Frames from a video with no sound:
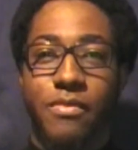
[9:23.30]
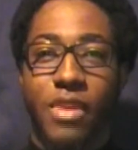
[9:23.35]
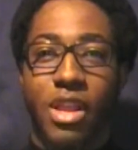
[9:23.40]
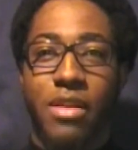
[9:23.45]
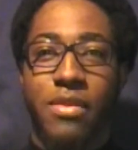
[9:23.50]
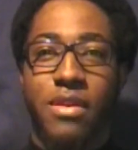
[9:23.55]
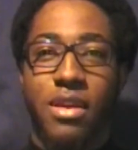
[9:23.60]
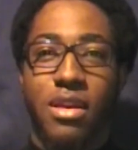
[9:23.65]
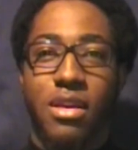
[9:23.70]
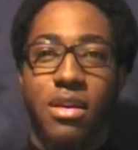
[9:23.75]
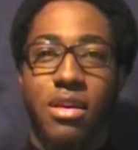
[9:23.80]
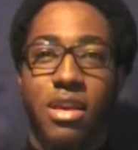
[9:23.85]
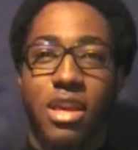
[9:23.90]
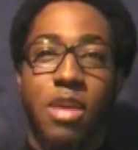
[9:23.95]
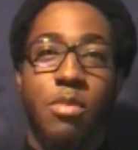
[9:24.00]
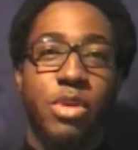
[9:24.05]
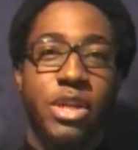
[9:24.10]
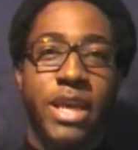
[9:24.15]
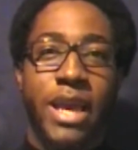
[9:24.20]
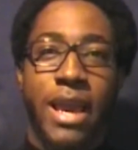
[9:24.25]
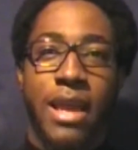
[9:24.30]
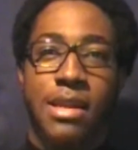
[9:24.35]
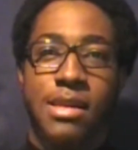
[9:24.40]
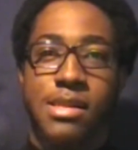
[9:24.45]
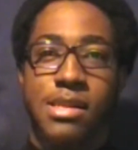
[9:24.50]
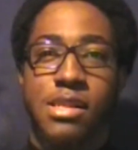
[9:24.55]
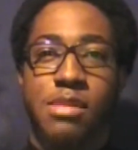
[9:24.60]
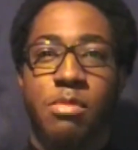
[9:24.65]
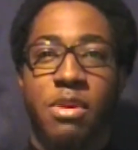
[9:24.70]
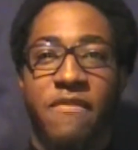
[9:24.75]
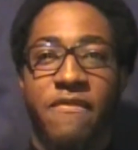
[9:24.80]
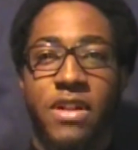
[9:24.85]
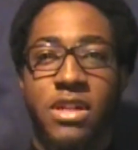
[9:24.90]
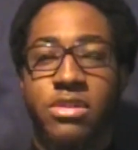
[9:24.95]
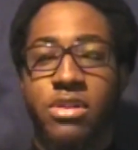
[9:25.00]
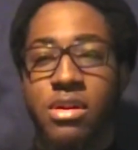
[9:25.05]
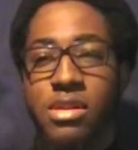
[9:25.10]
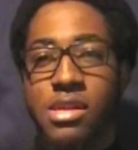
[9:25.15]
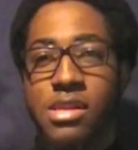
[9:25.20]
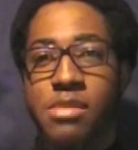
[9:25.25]
hemodialysis may
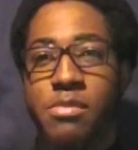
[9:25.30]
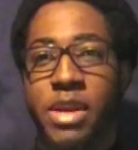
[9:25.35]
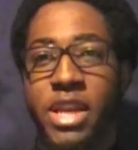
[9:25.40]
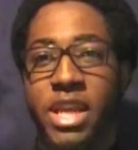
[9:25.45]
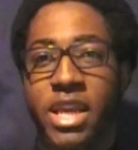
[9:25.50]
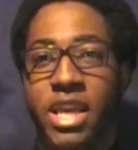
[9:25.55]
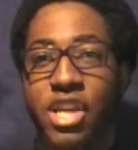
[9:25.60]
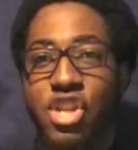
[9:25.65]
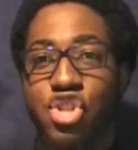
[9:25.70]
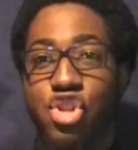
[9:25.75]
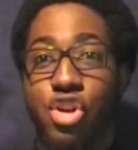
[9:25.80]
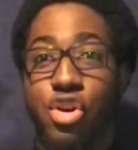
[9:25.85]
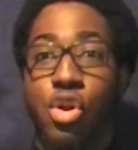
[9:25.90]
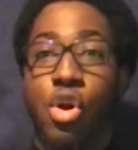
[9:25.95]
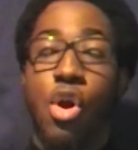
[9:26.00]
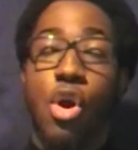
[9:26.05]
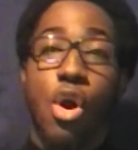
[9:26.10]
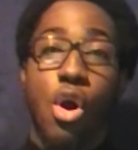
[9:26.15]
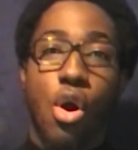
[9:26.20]
filter out this medication,